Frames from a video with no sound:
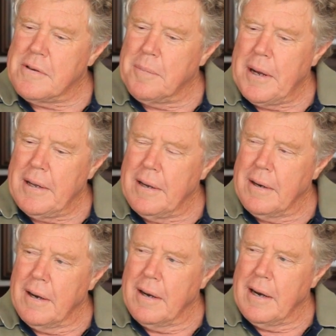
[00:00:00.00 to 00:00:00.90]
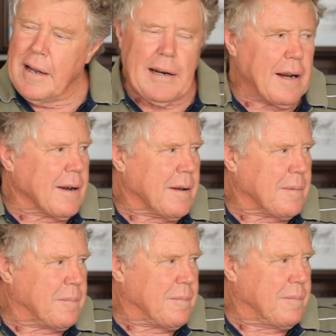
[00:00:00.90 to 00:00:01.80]
was a bully in, in, in England I
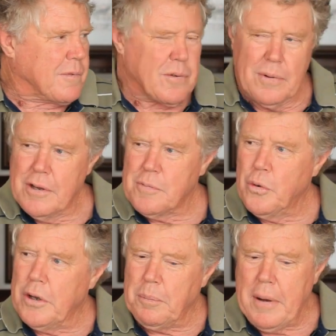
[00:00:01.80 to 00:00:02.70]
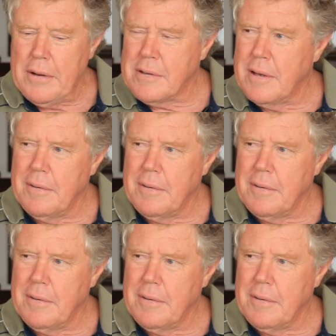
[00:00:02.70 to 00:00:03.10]
saw in the Sporting Post